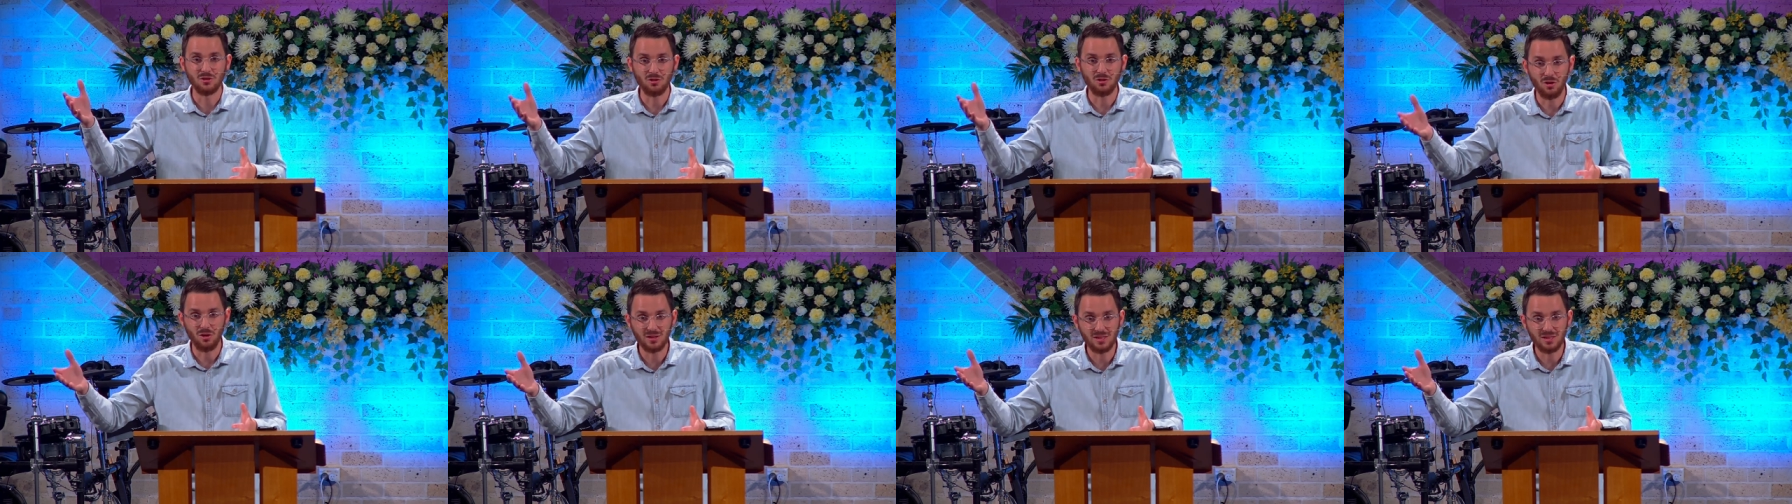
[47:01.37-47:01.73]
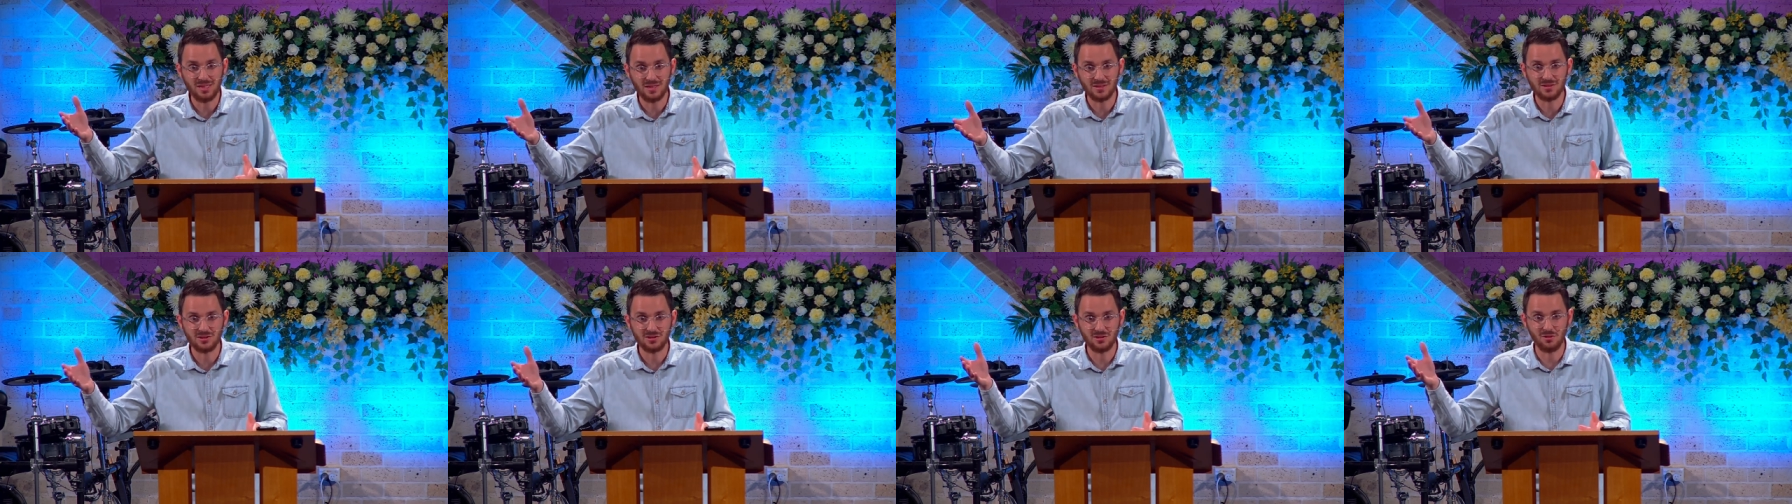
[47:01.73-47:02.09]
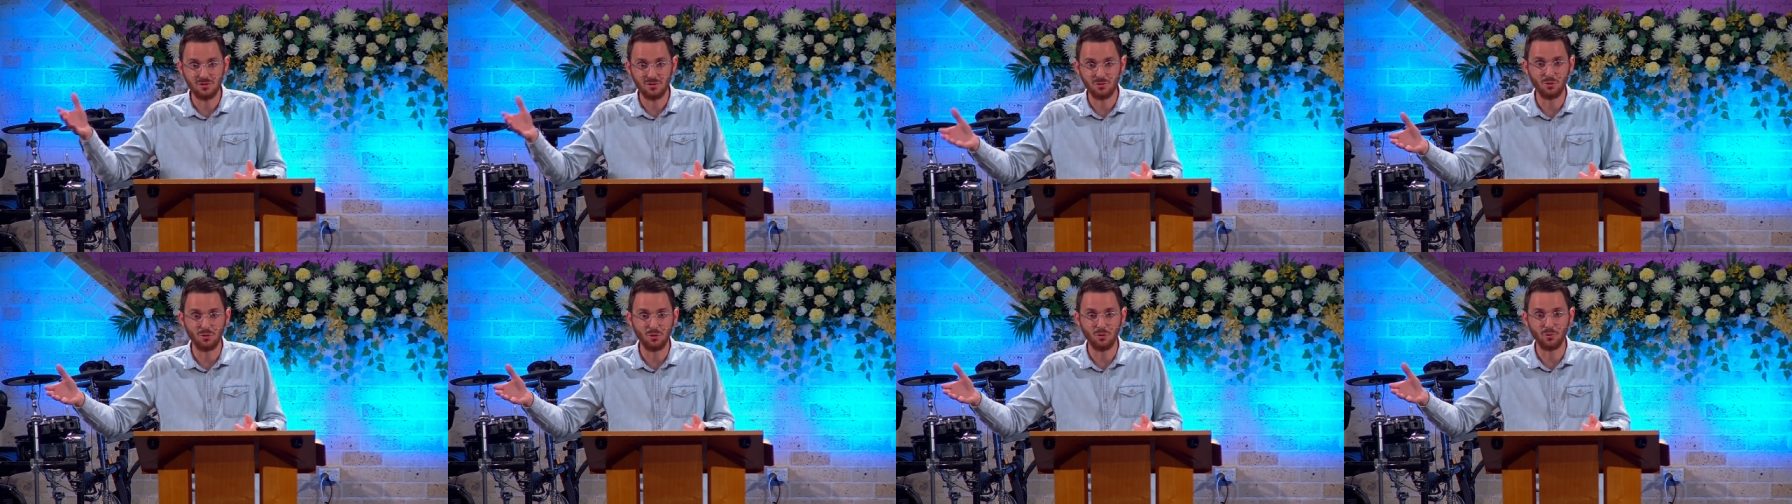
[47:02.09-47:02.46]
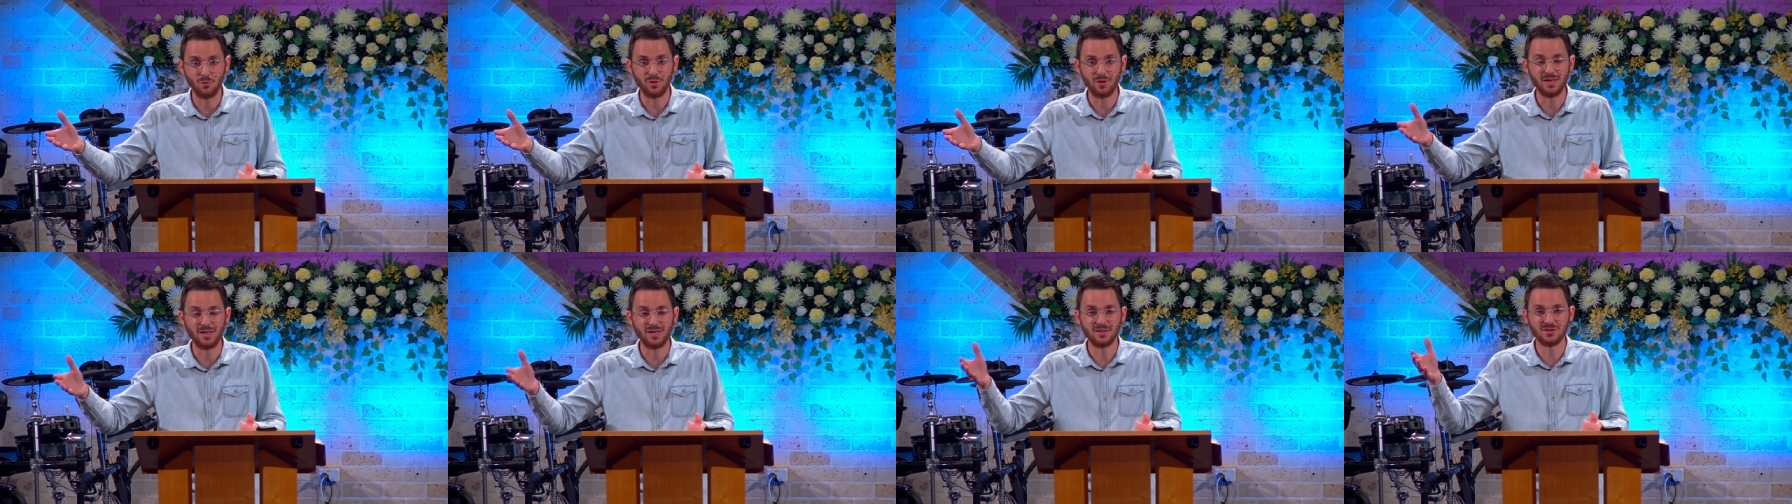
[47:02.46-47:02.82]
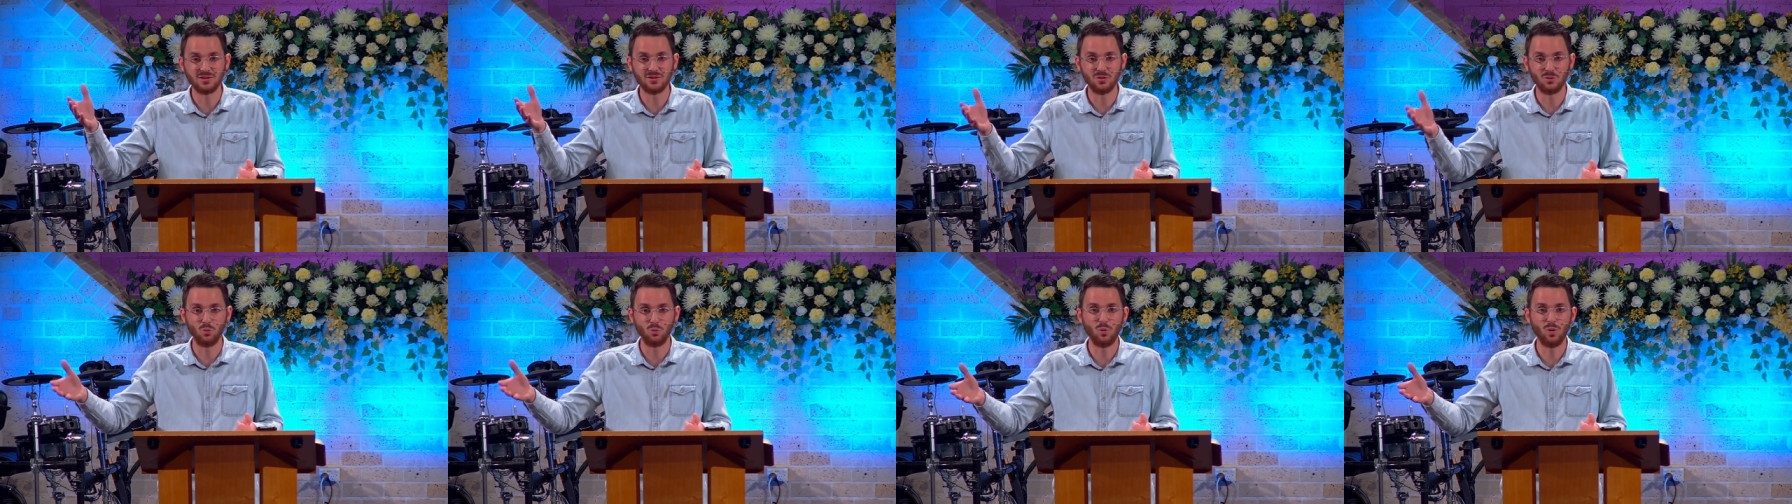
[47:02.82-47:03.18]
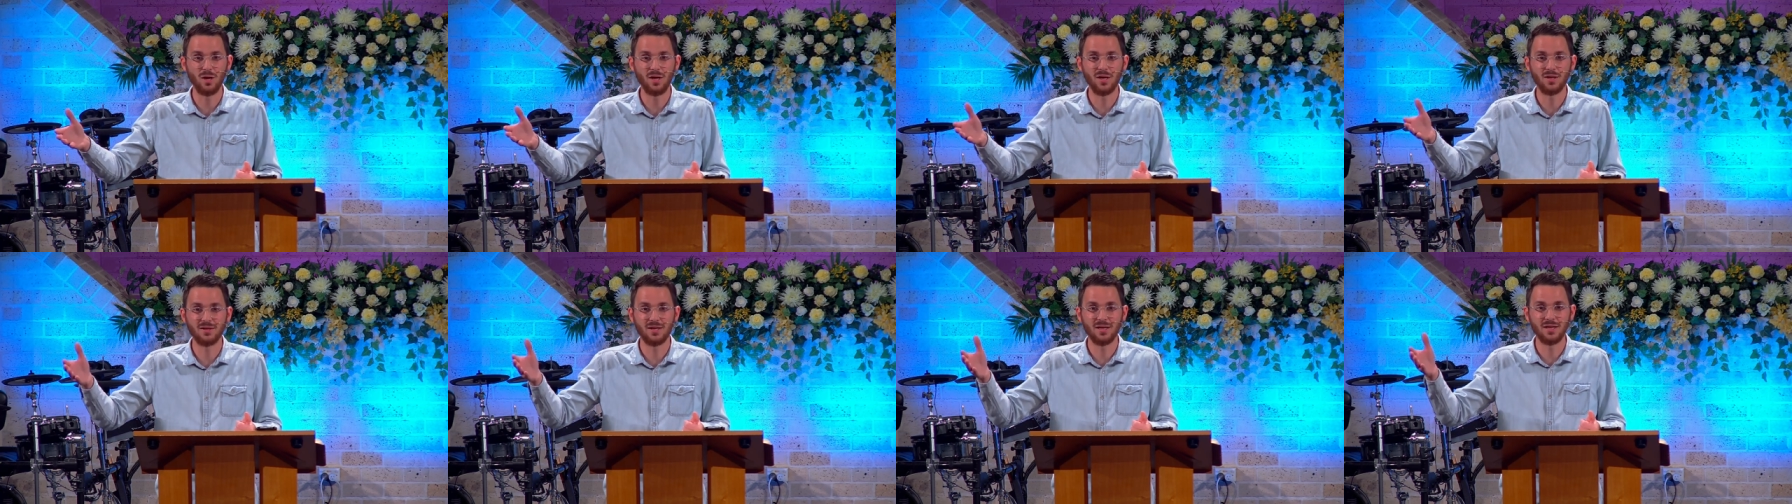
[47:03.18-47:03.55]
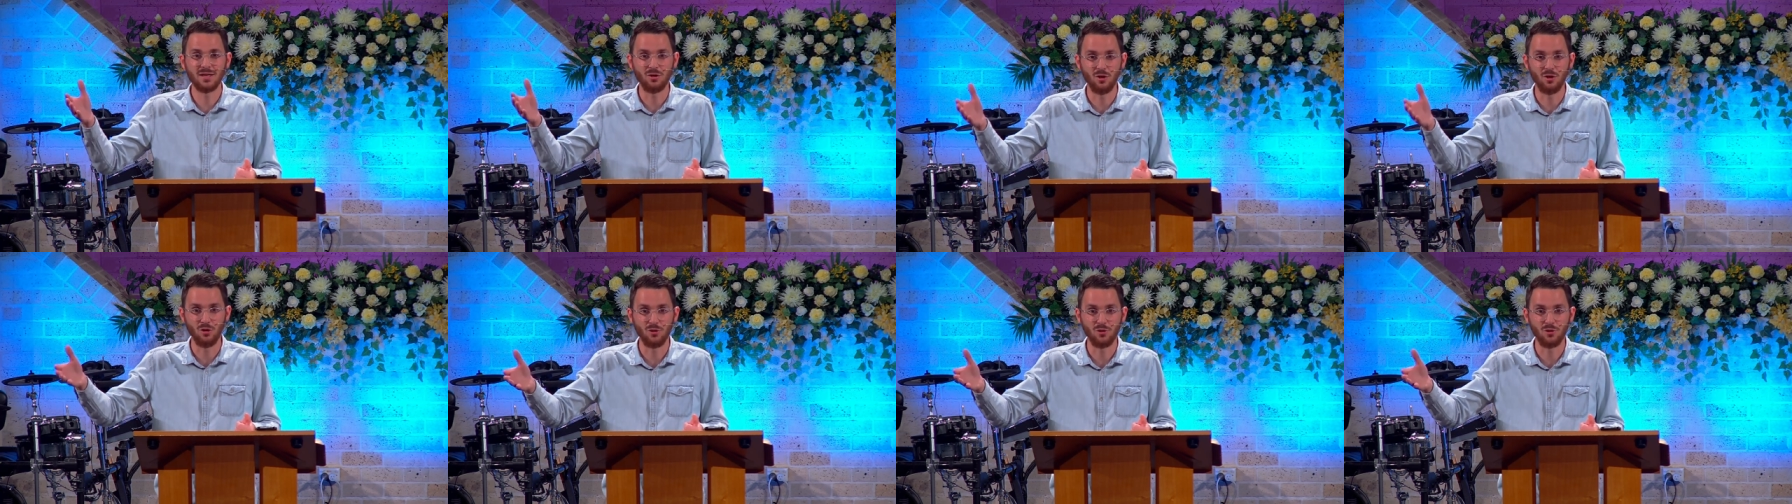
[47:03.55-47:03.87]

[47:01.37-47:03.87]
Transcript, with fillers: God gets the glory as the one and